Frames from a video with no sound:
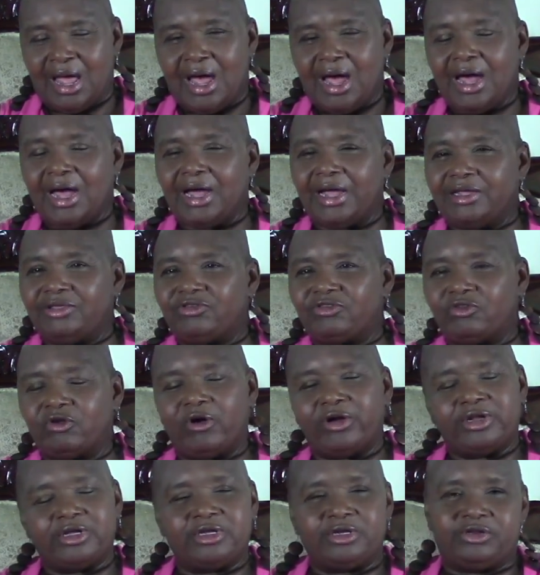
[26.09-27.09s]
I
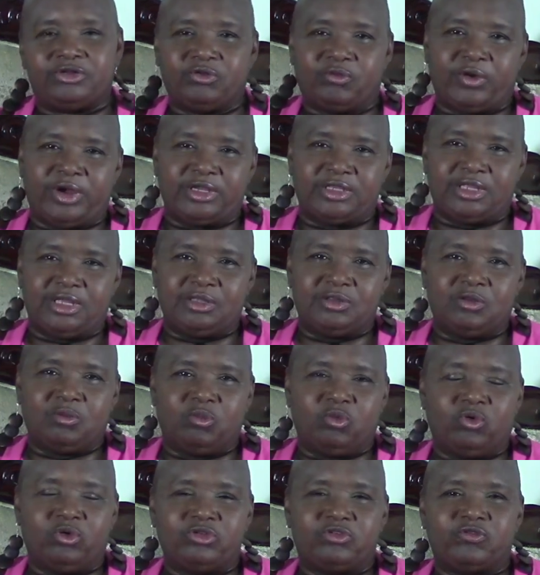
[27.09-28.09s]
started directing the
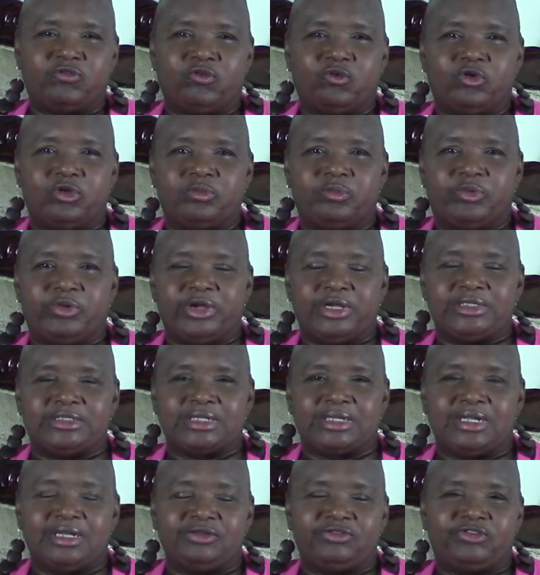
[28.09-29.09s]
Morse Ford Bridge
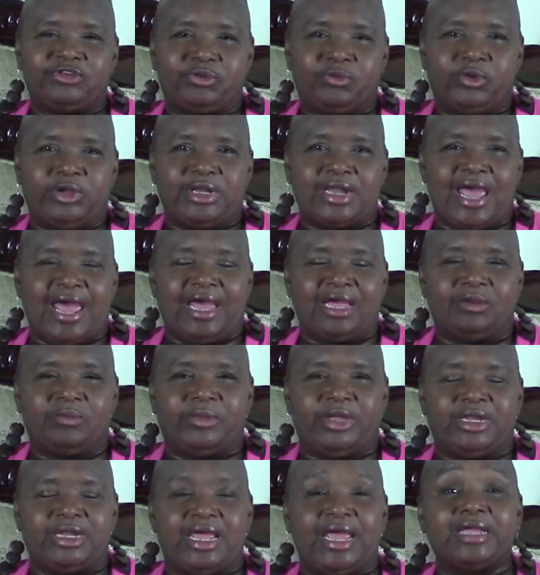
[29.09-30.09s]
lynching
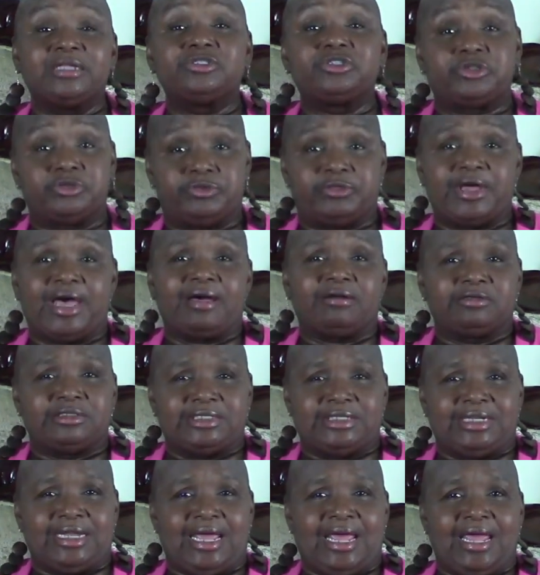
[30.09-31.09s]
reenactment in
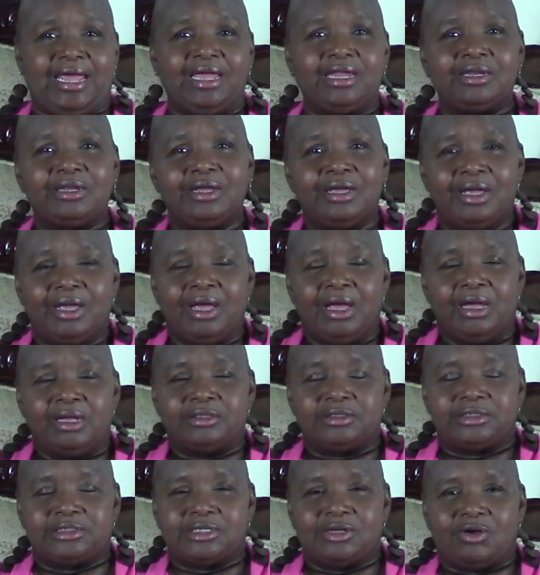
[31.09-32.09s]
2008,
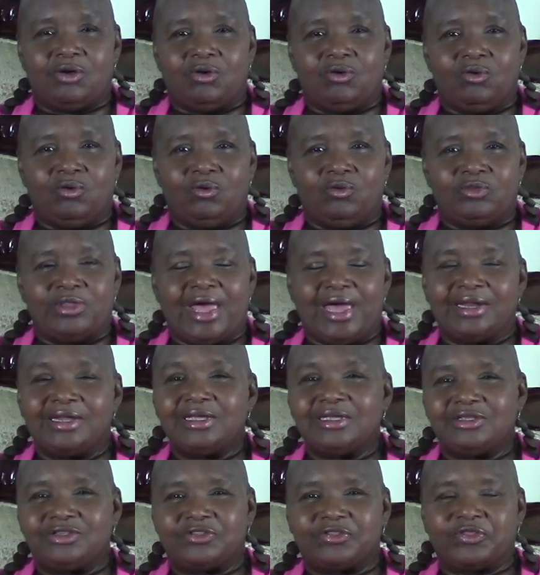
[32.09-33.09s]
so that
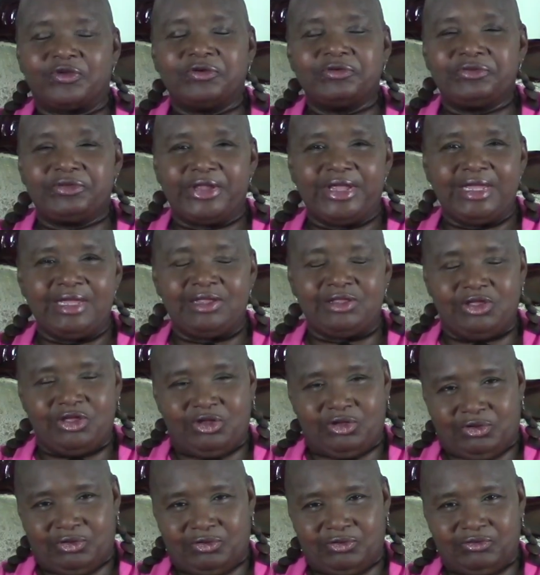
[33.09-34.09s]
is 13
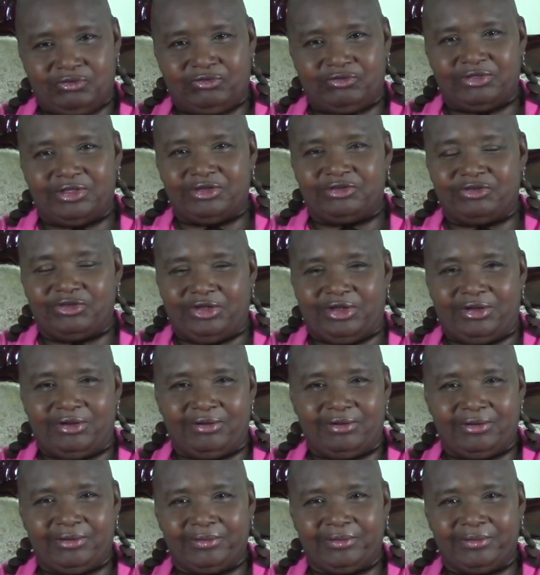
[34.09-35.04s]
years this year.